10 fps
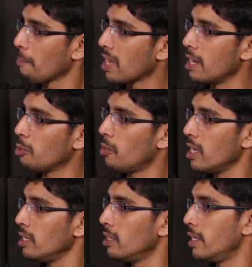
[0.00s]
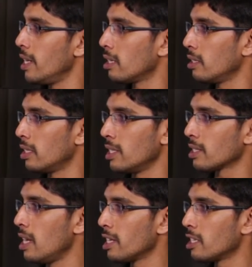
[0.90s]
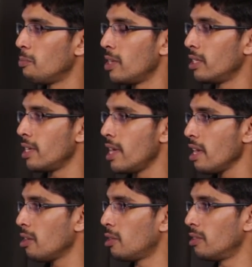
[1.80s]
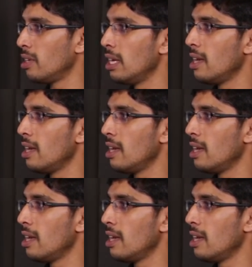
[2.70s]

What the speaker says: can query the data that is collected by the A card